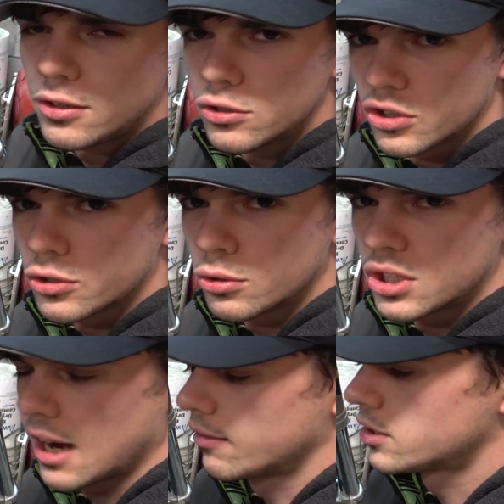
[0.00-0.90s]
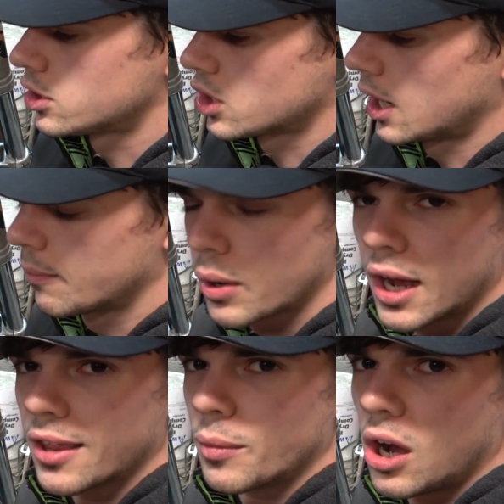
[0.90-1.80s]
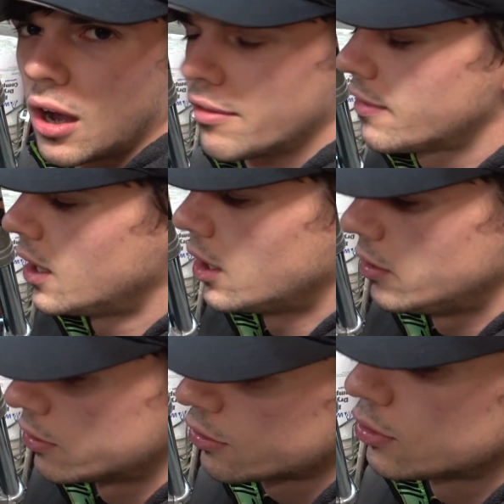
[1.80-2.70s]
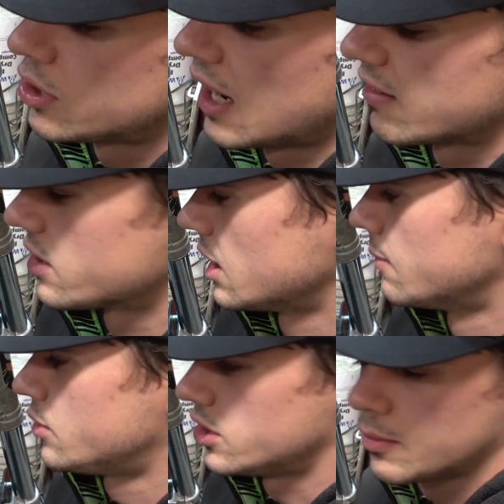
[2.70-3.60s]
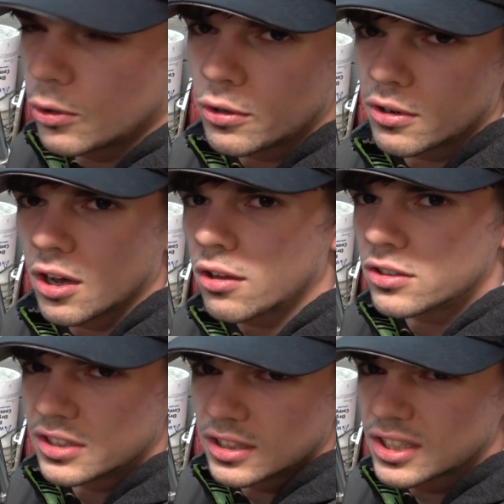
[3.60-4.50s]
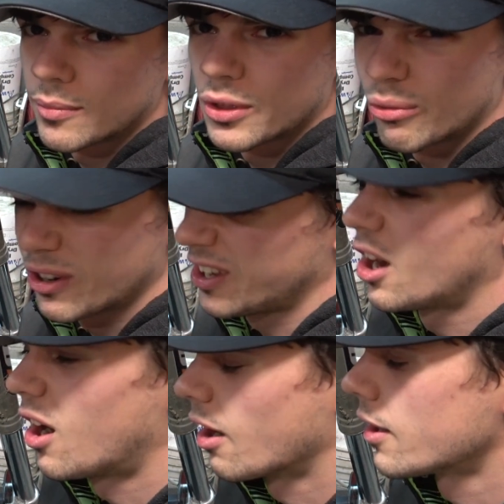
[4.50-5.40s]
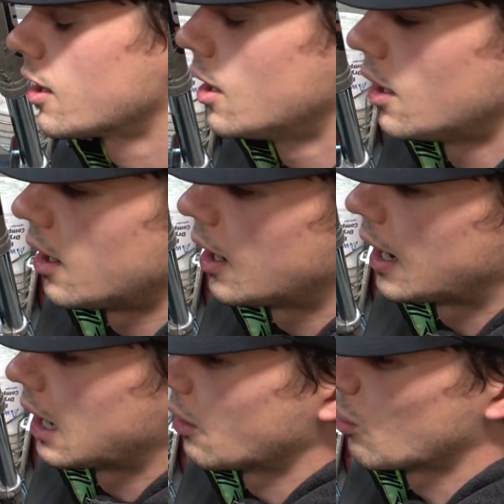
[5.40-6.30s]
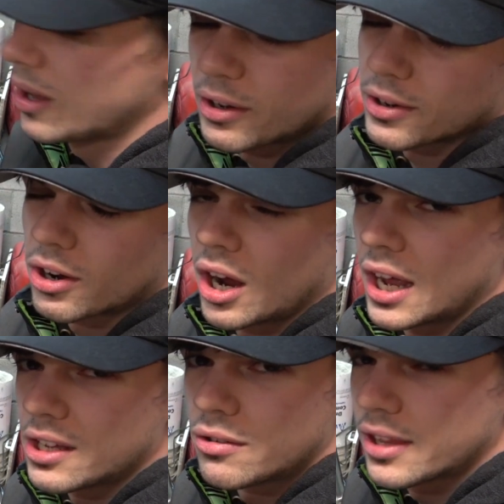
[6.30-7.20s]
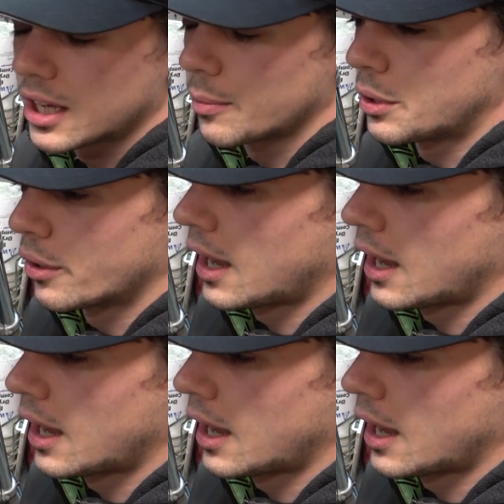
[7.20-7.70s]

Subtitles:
use a screwdriver to try and pry them off. Your screwdriver slips, you smoke your knuckles into something really hard. While you're crying, you think about